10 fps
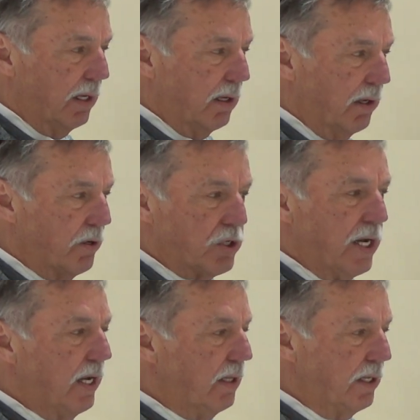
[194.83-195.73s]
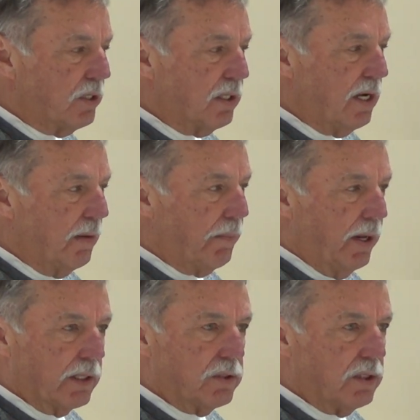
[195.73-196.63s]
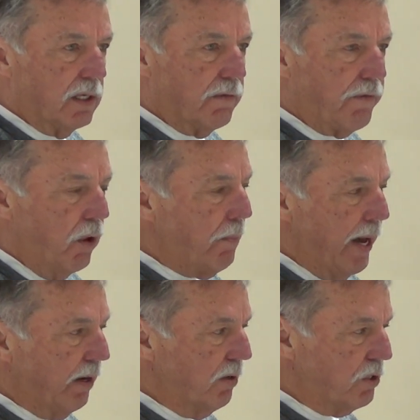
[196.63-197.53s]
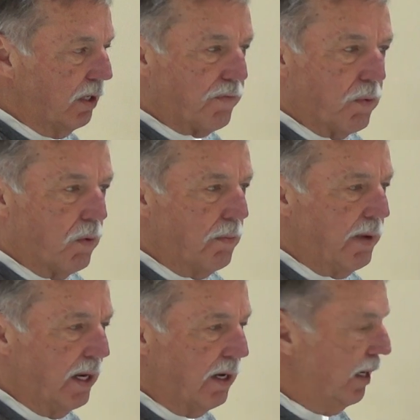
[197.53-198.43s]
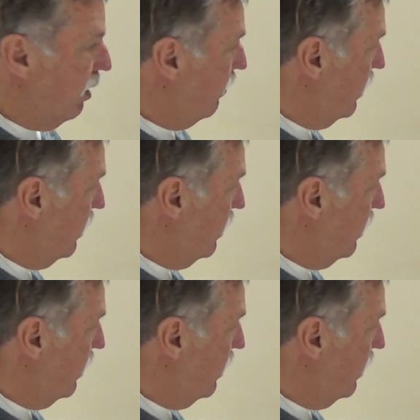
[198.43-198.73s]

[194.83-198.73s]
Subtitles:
understand these complex flow patterns that form at high angle of